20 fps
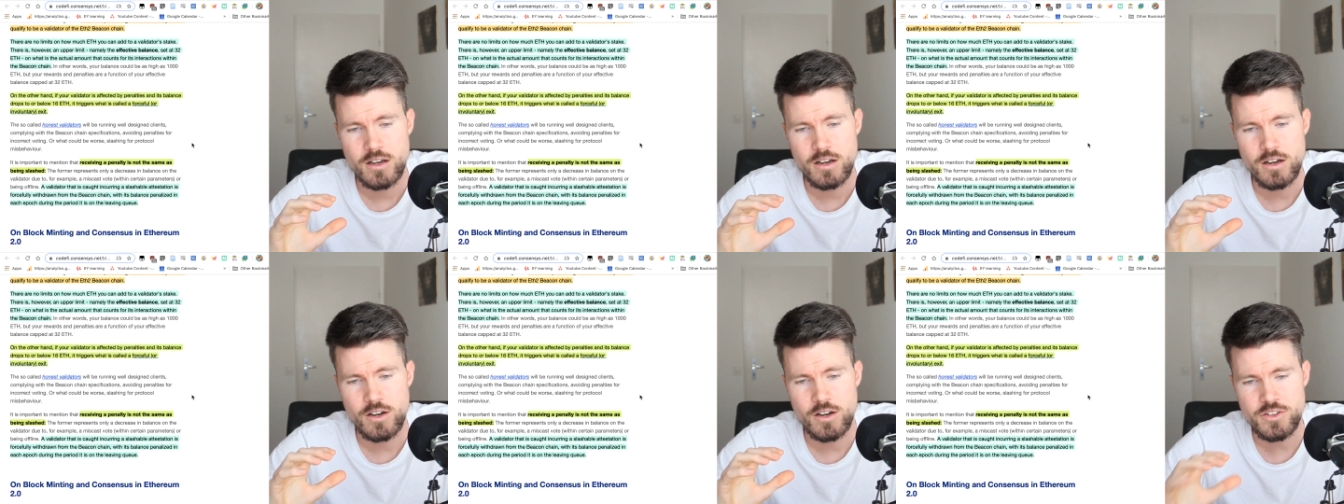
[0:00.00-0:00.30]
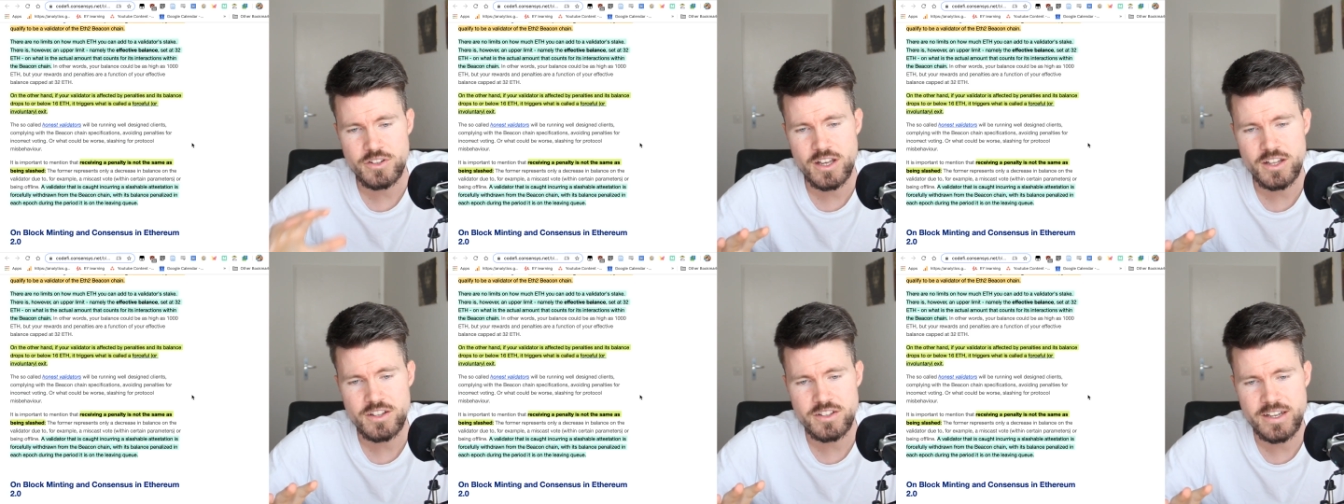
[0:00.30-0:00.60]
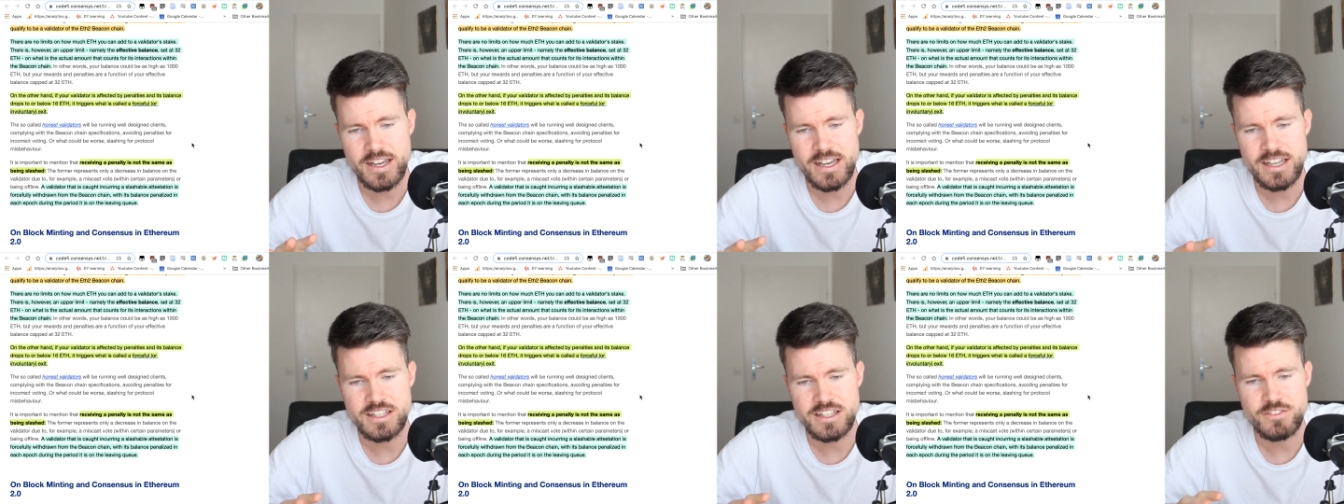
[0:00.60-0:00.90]
on the
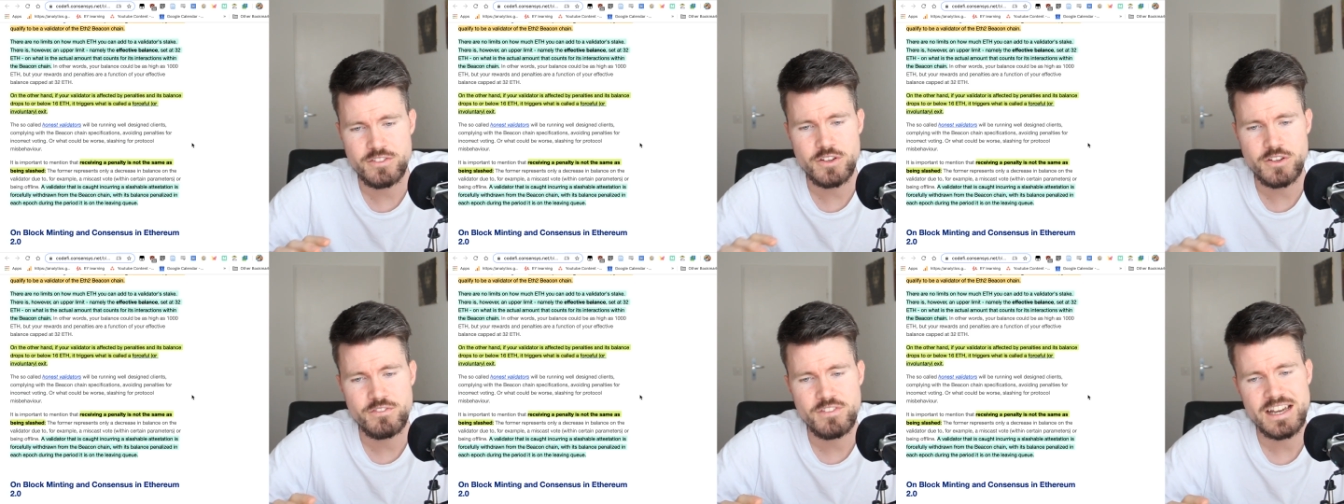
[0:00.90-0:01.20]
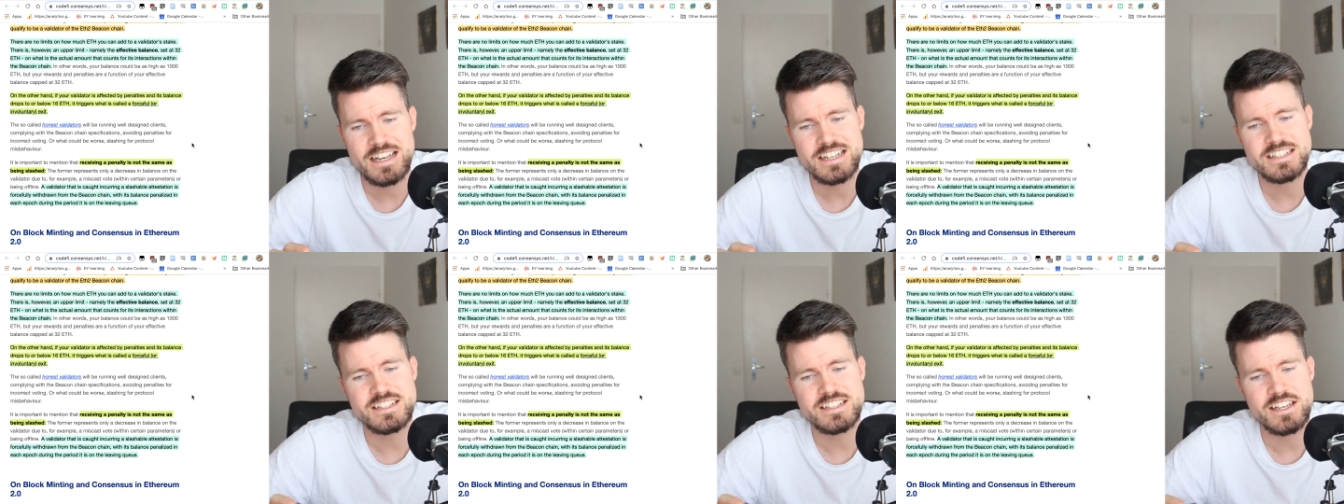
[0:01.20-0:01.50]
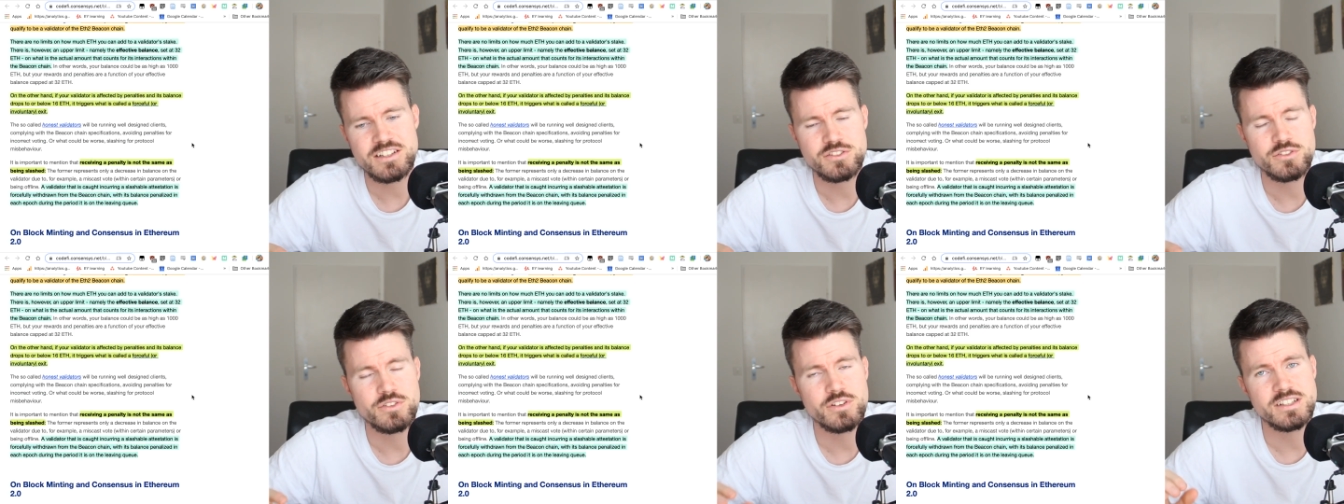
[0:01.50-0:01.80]
other hand, if your
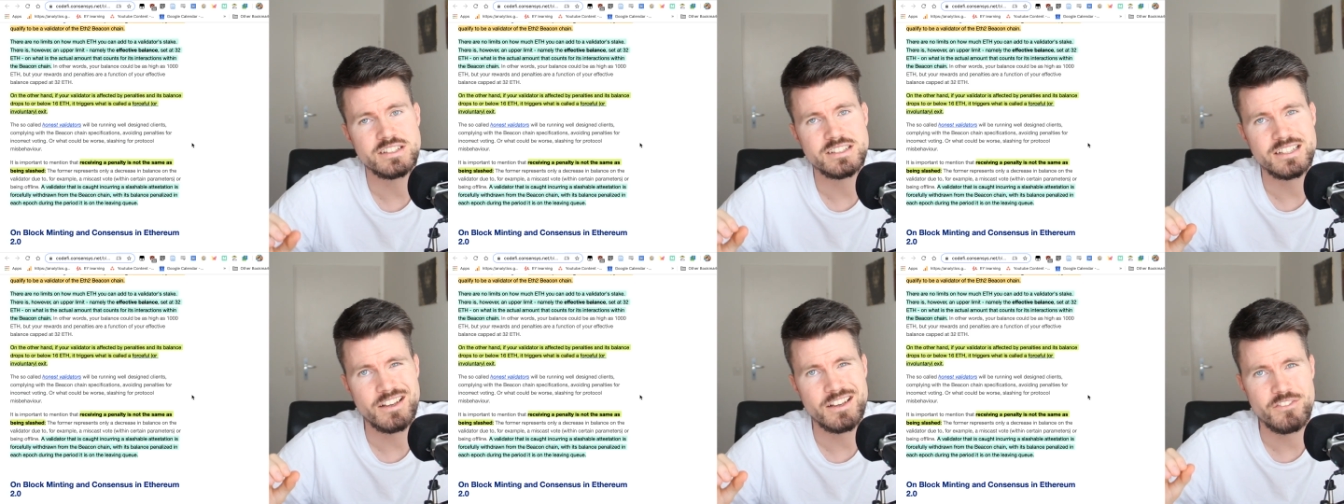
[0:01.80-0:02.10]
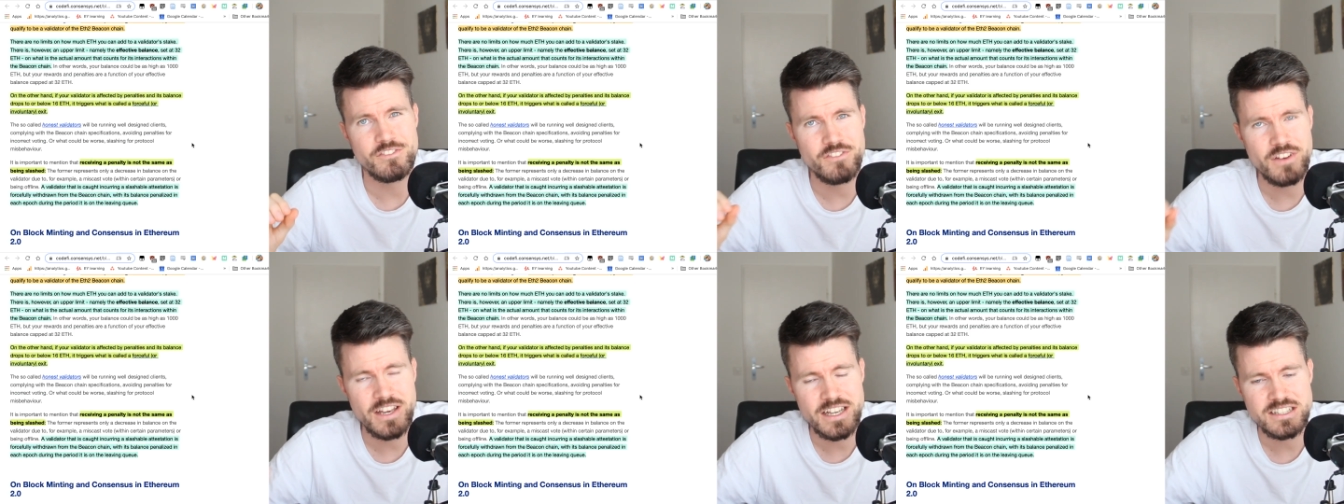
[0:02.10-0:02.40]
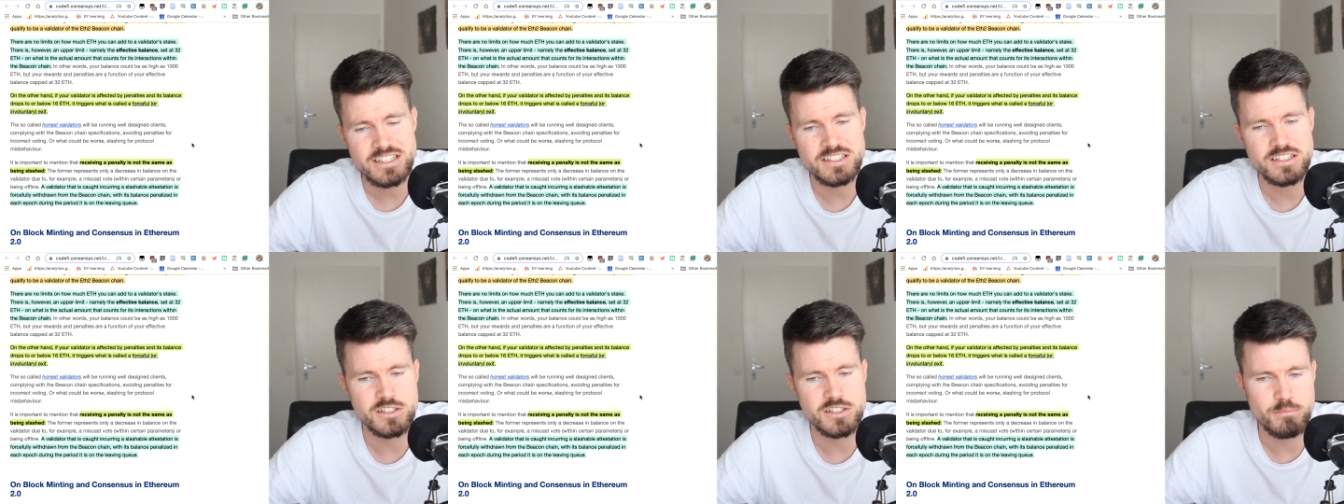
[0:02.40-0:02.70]
validator is
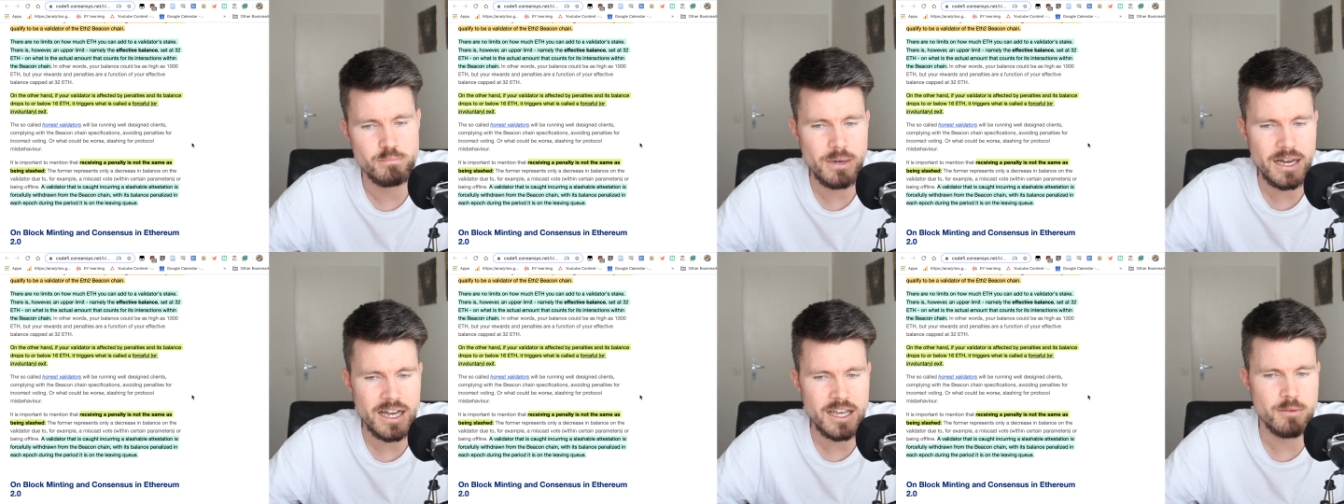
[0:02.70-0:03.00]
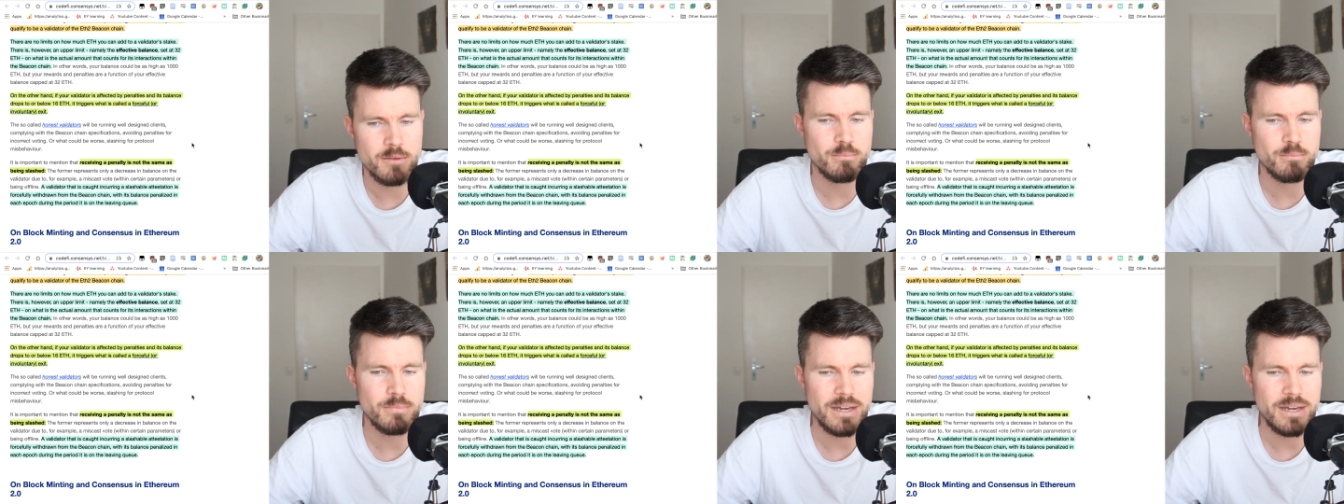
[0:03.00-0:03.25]
affected by